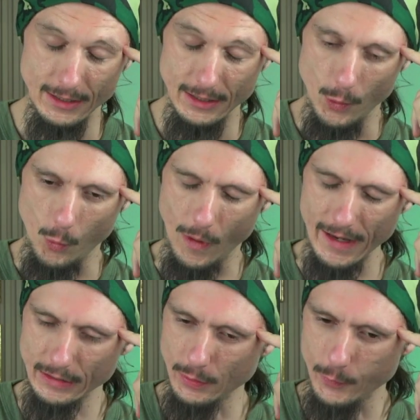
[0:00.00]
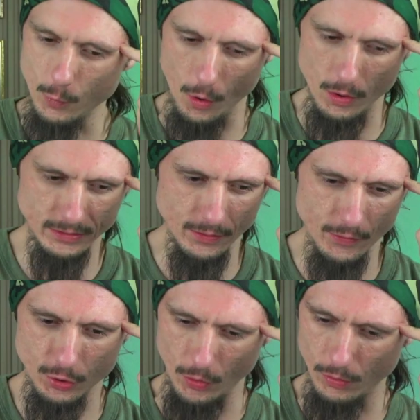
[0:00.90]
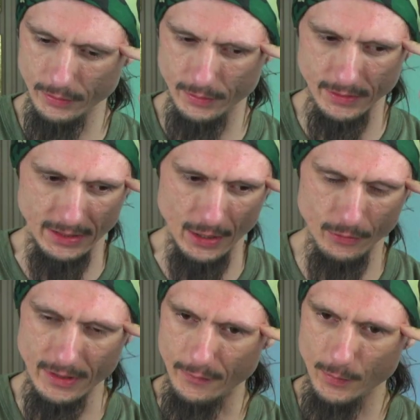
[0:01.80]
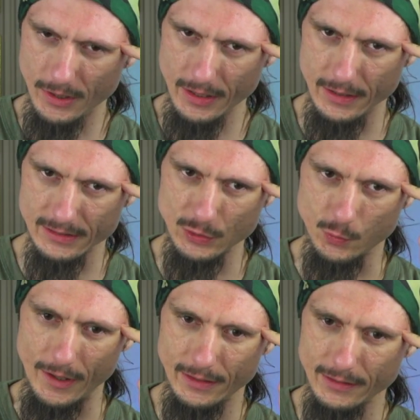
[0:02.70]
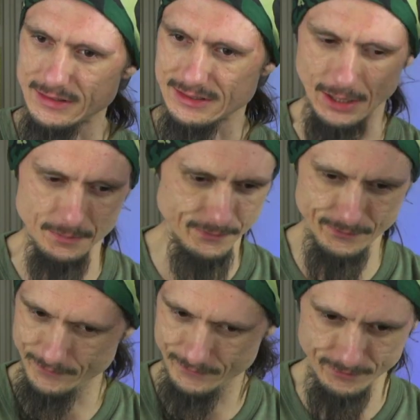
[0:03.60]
weight of the world on the shoulder and carry everybody else's weight, and some